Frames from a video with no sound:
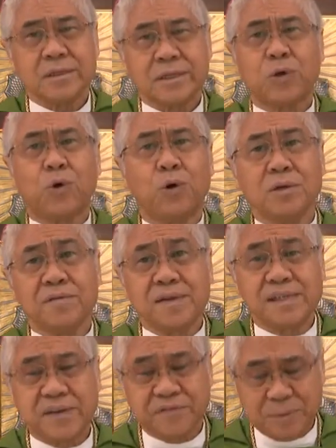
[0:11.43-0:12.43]
that all of
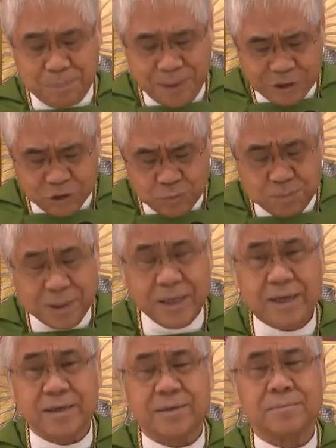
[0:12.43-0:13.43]
us have a part to
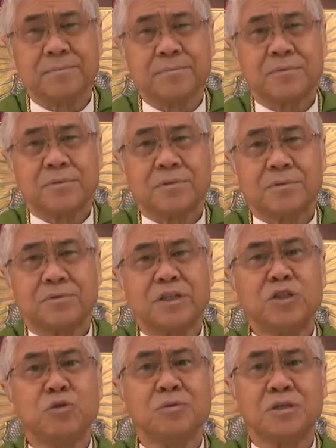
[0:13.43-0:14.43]
play. To
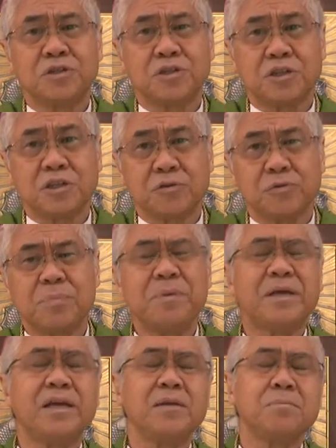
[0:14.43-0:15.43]
renew the church, we
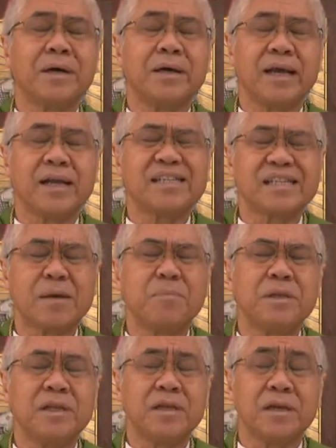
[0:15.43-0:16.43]
begin by
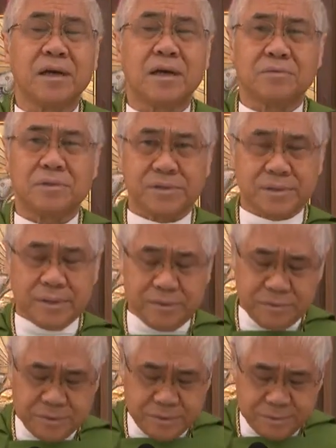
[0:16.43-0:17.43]
examining
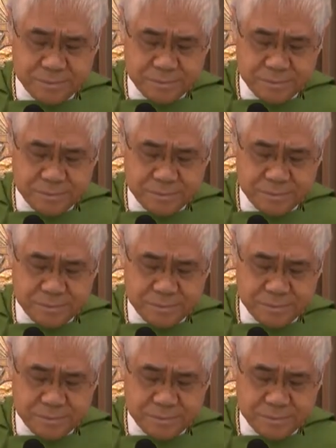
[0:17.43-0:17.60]
ourselves.